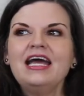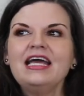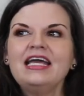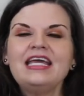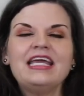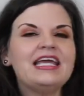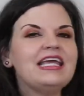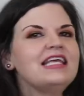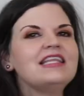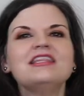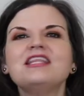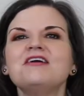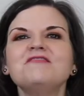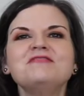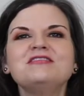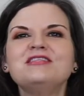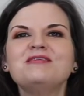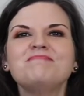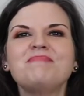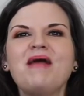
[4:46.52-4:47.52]
He
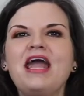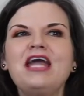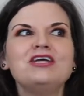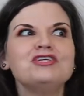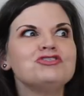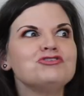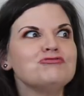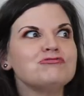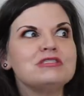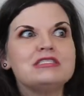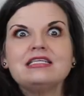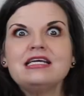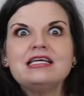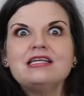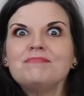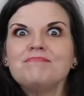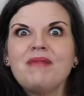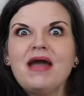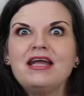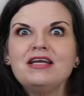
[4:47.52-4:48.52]
loves the Pacers. Get
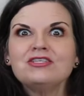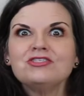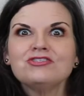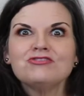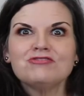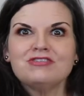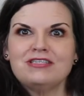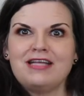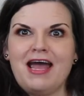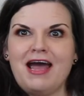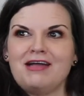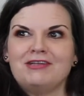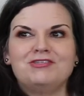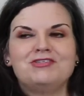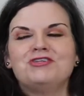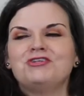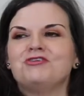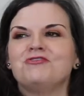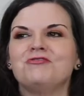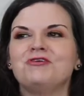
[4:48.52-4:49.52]
a Pacers
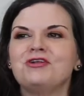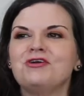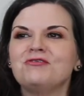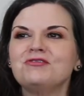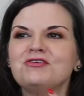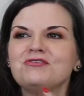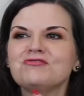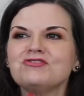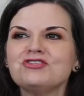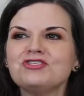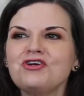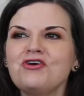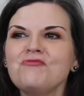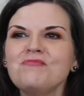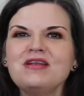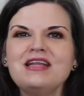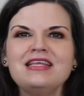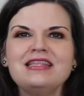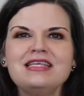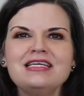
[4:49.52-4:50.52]
tattoo. You know, there are so
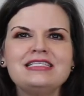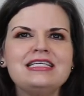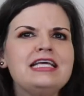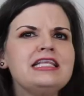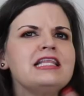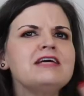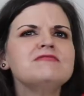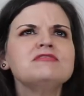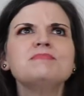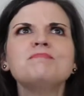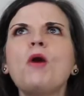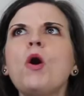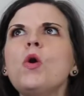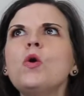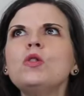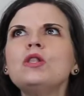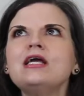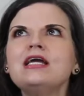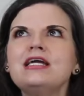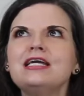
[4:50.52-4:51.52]
many things. He loves
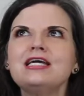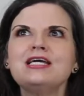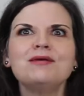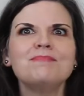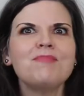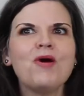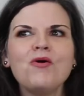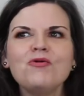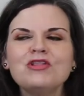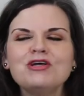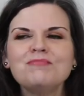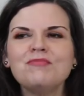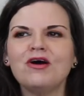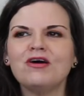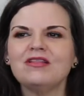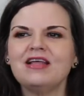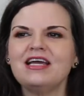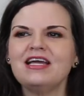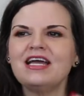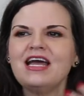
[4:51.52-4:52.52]
bowling. Get a bowling
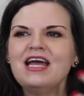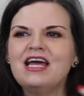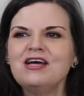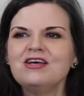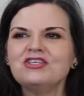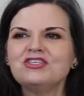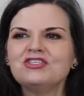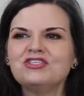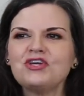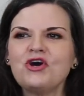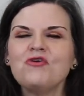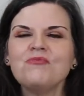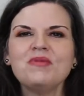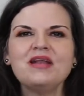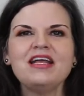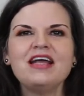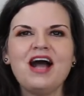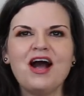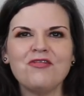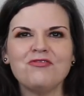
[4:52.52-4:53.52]
ball. Like, so
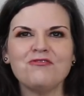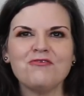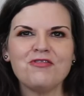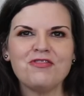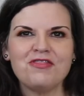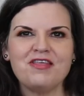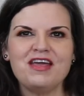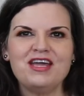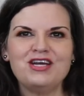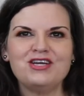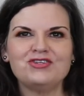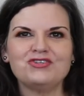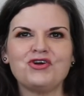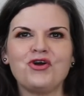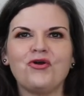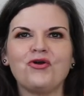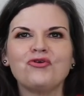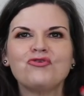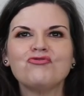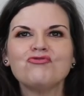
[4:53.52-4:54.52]
many other things
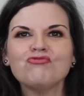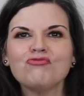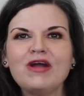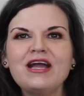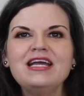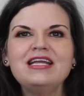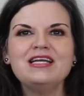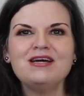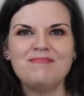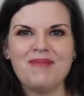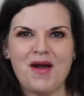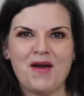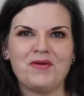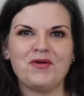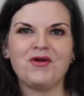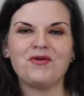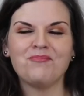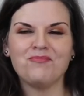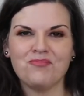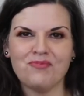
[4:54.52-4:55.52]
are great about
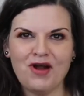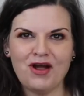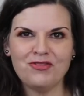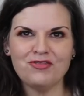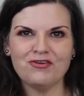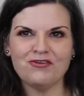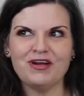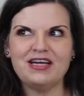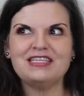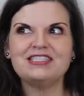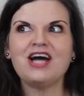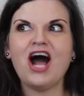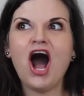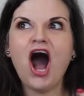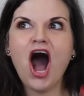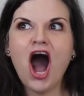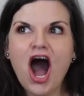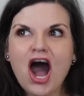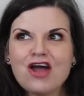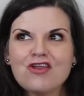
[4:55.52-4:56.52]
her brother, and to
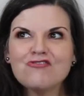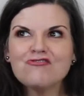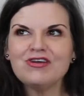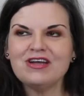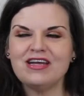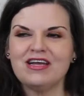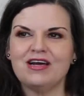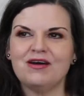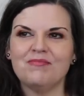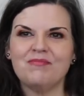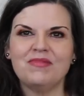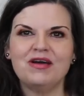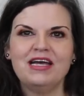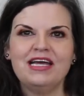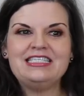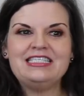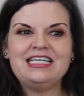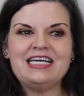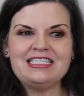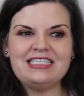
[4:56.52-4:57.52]
honor him.
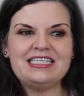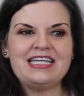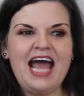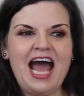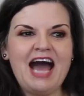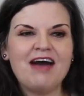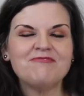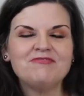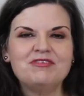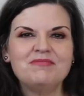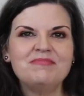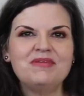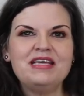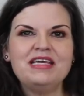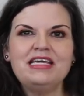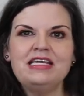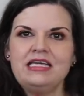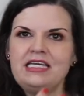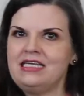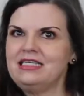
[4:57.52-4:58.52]
Does it have to
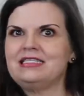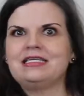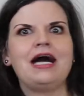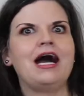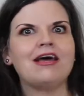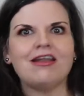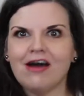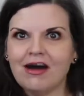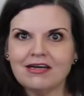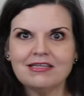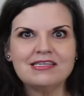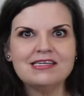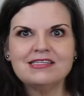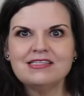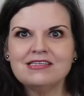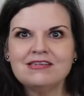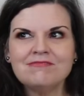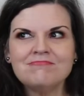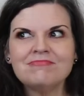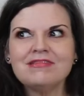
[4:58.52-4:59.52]
be he's got
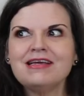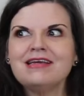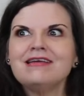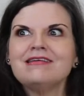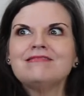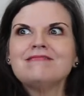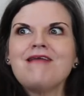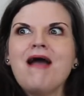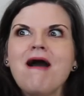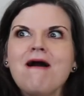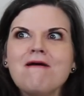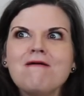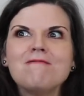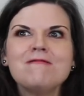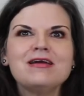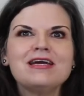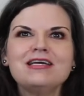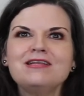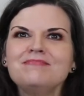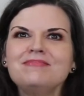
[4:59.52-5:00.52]
autism? Like, no,
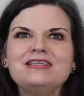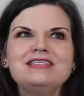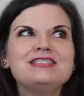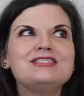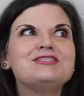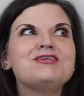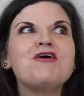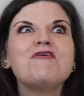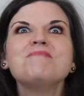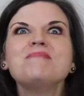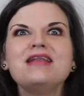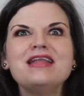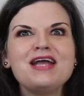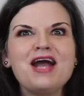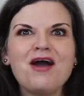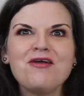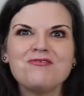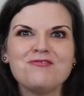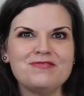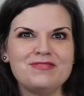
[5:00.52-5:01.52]
it can be so many
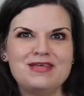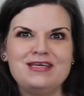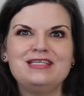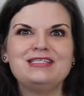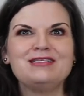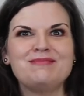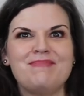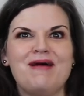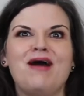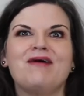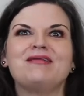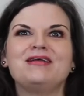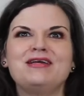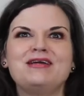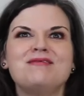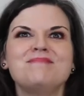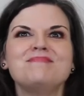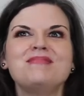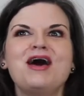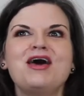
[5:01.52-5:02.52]
other things about
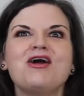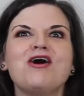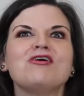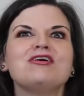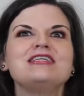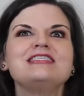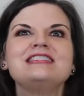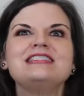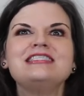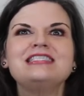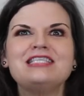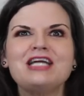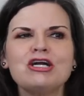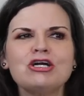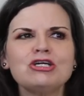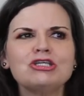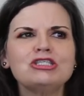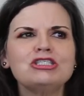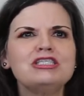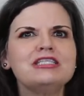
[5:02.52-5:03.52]
him that are
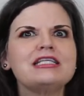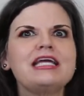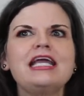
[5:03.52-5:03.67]
hysterical.